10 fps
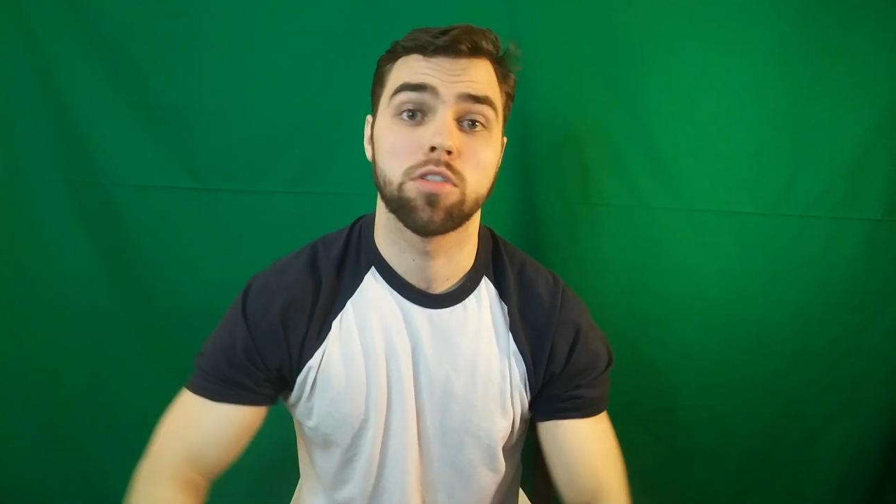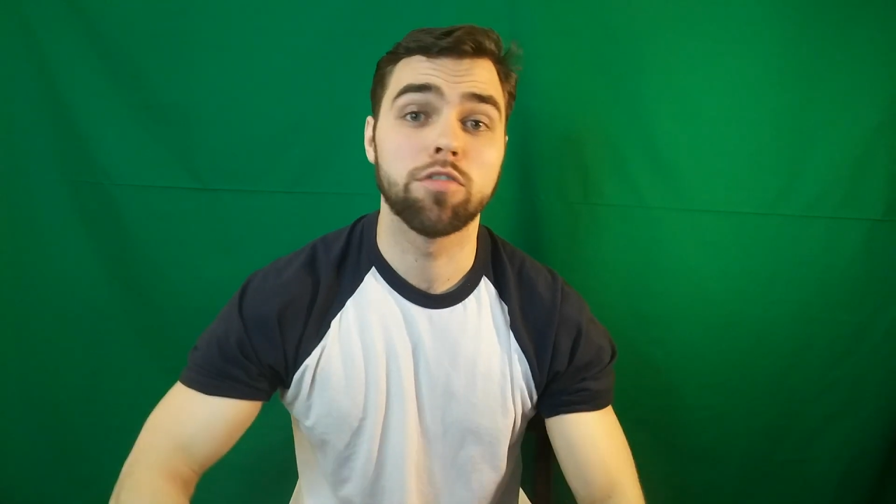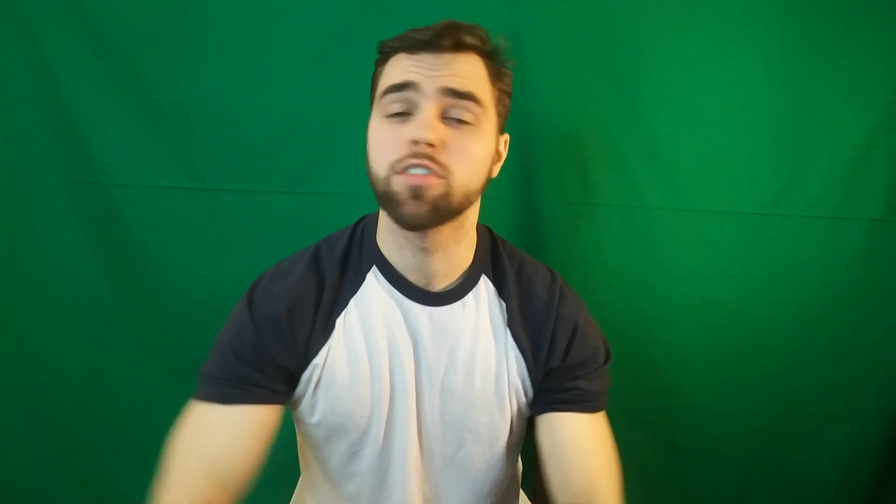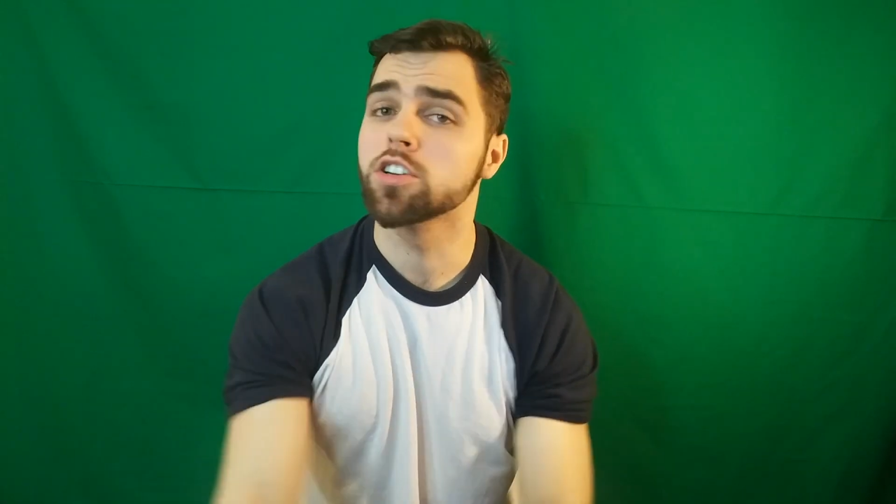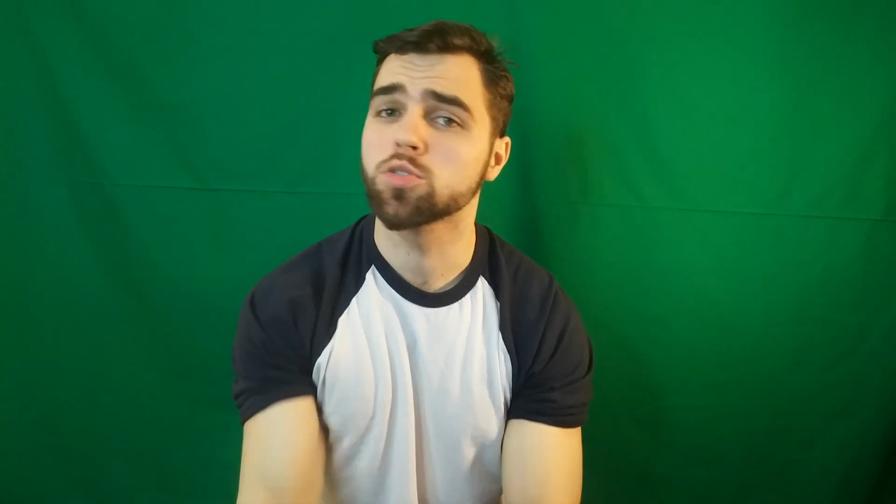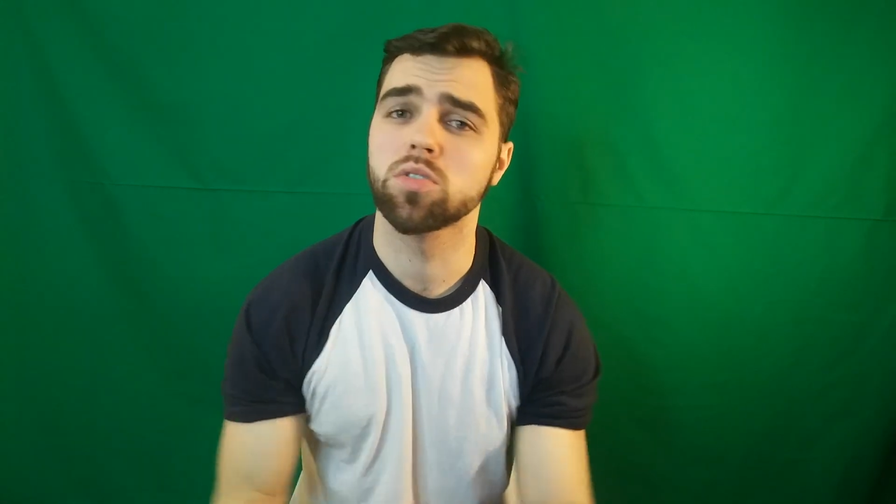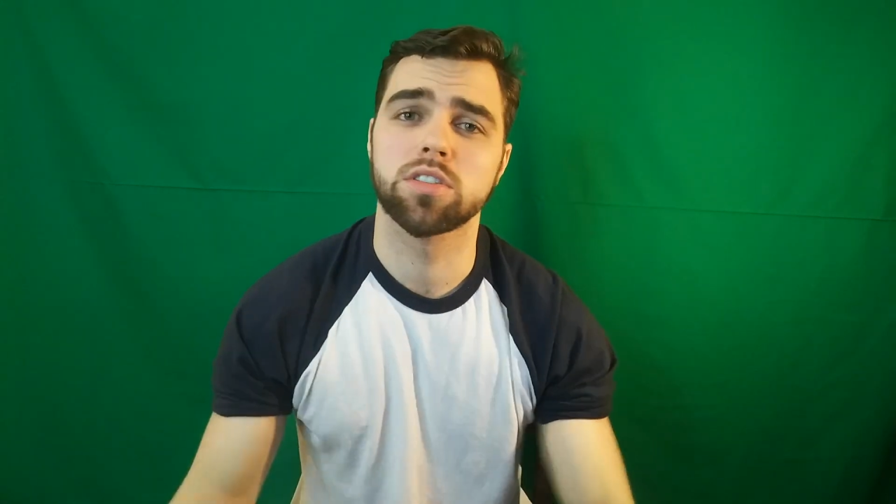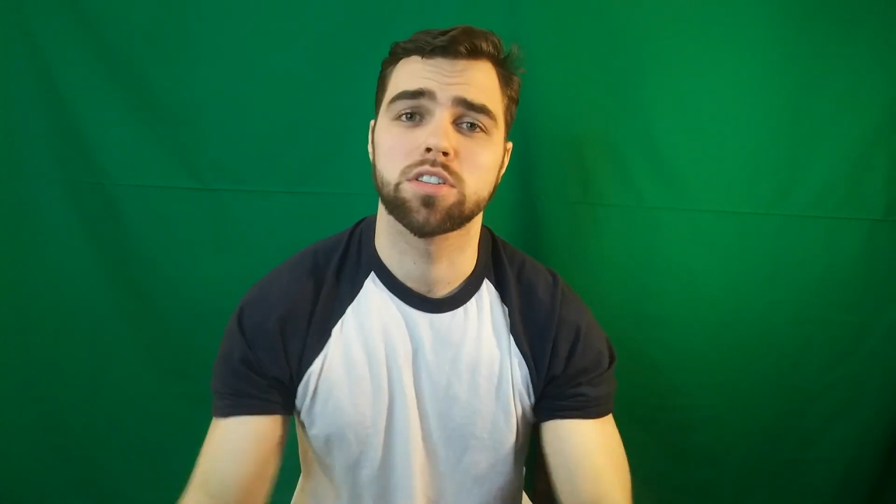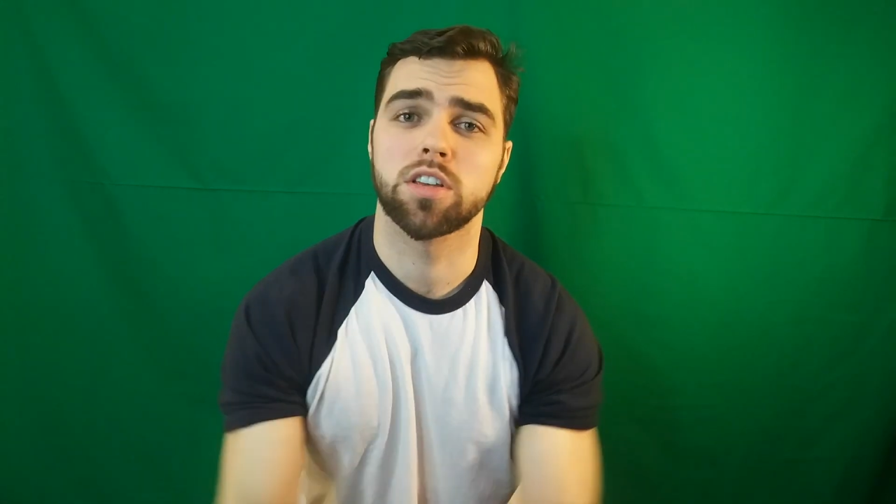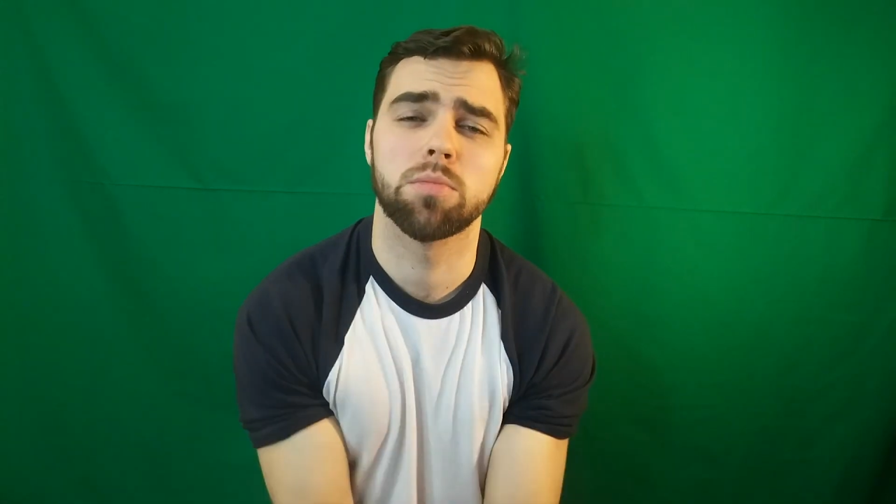The visuals,
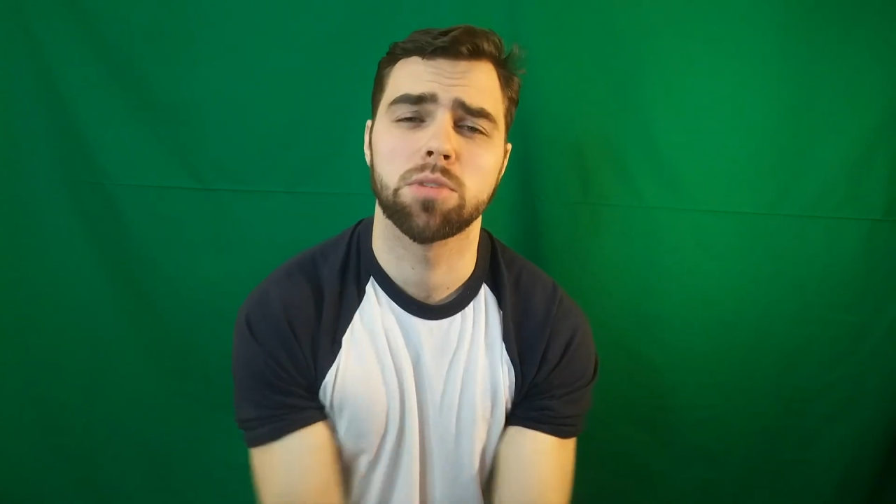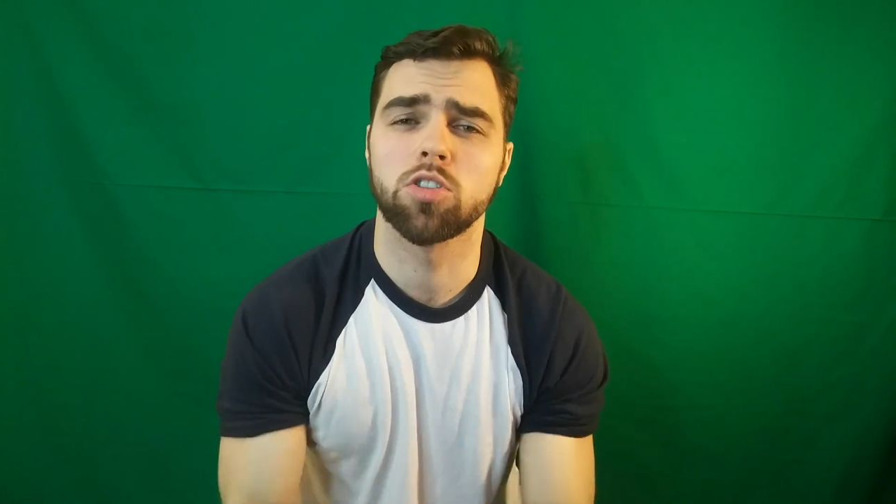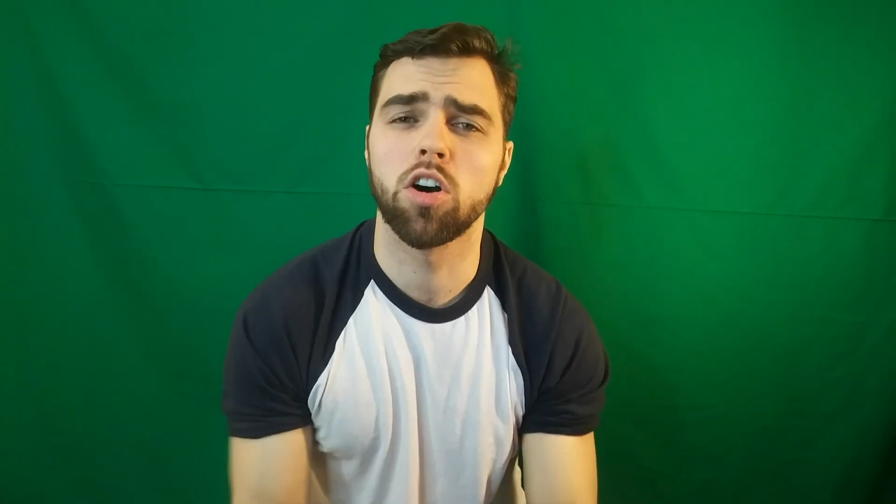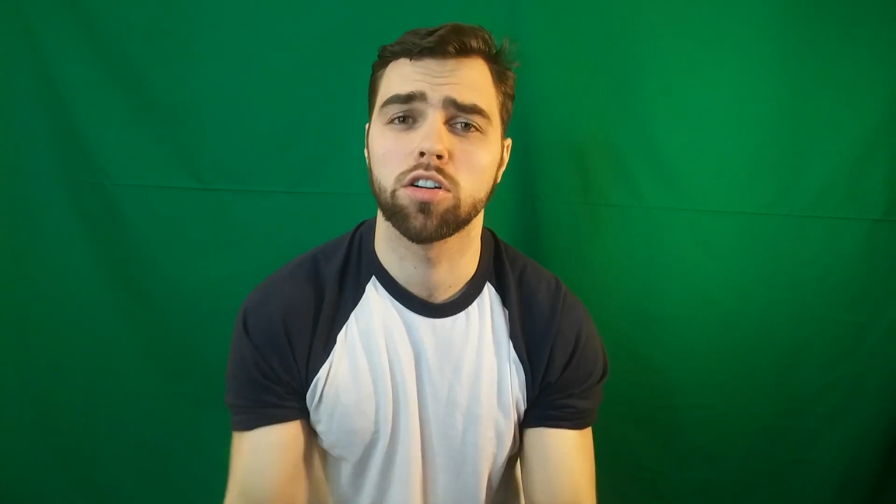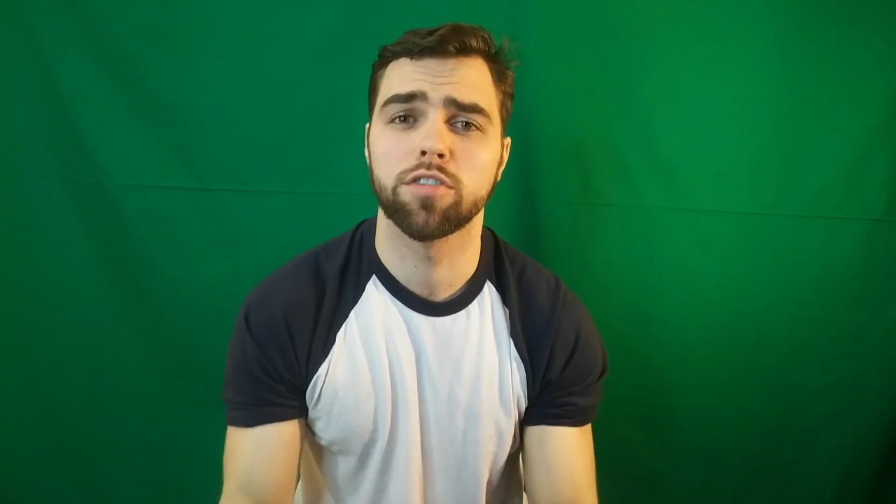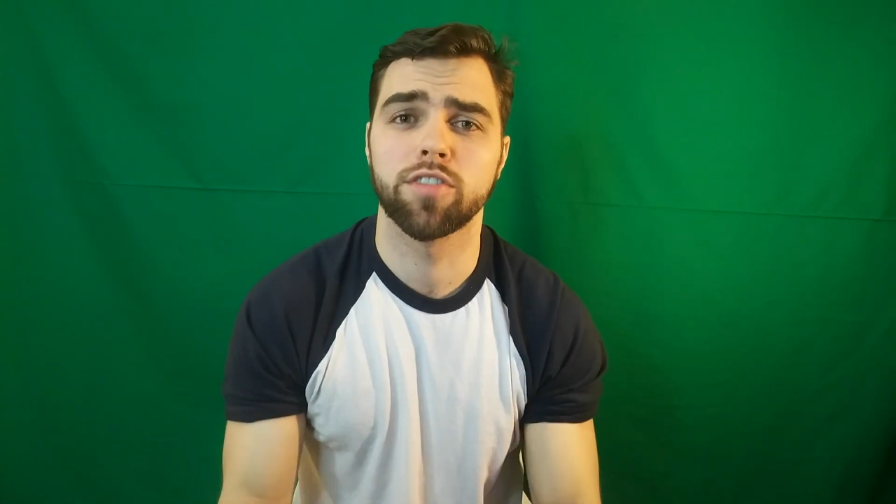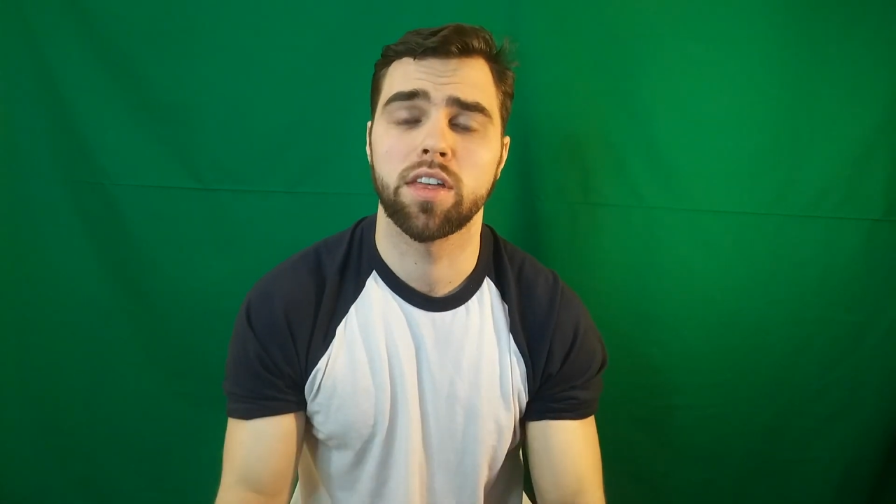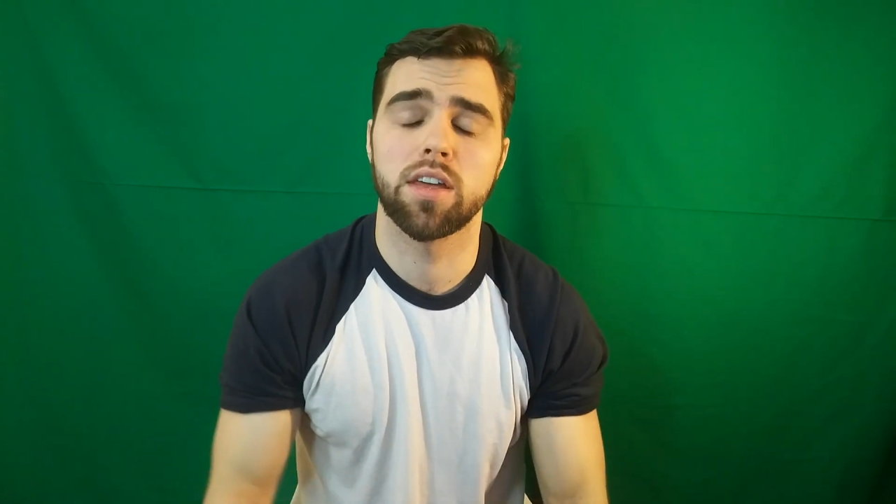the cinematography,